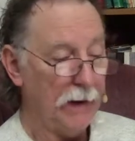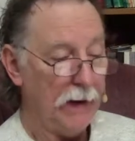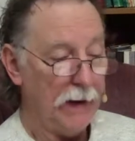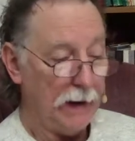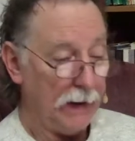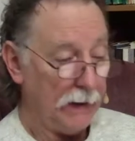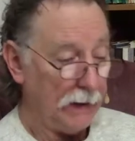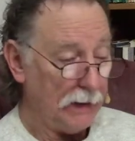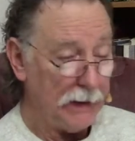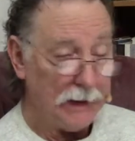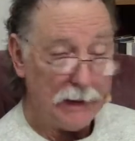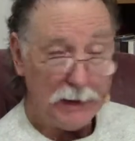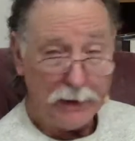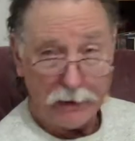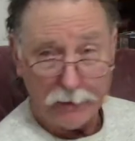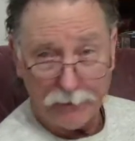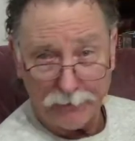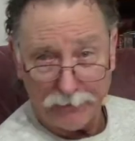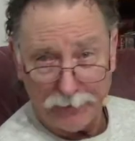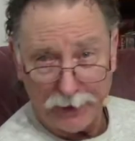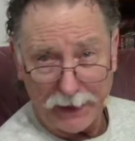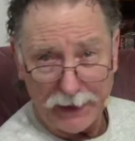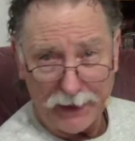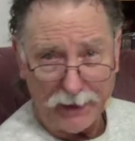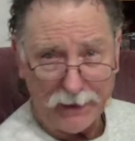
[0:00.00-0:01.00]
and he
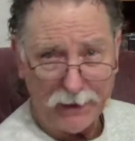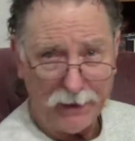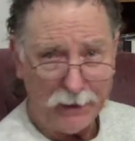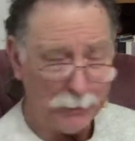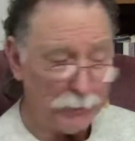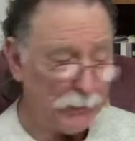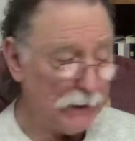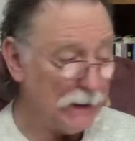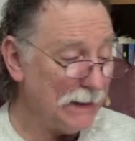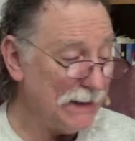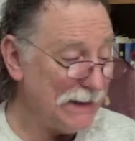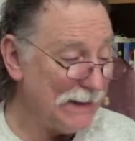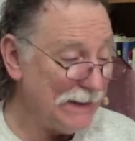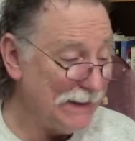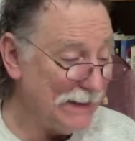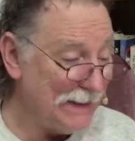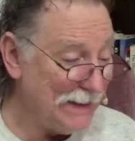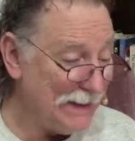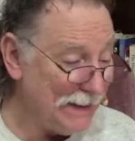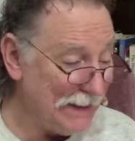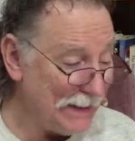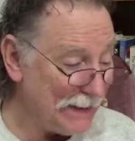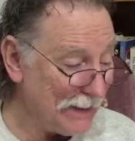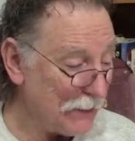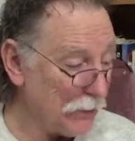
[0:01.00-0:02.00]
invited him to
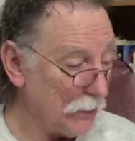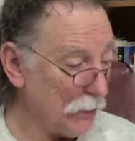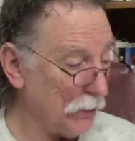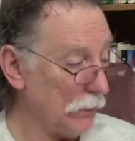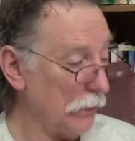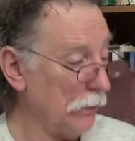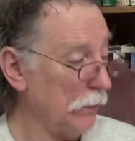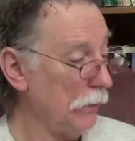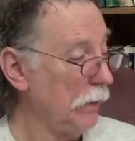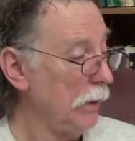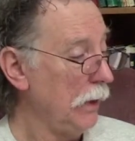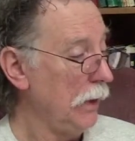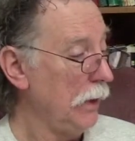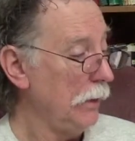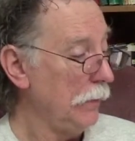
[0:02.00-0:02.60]
dinner,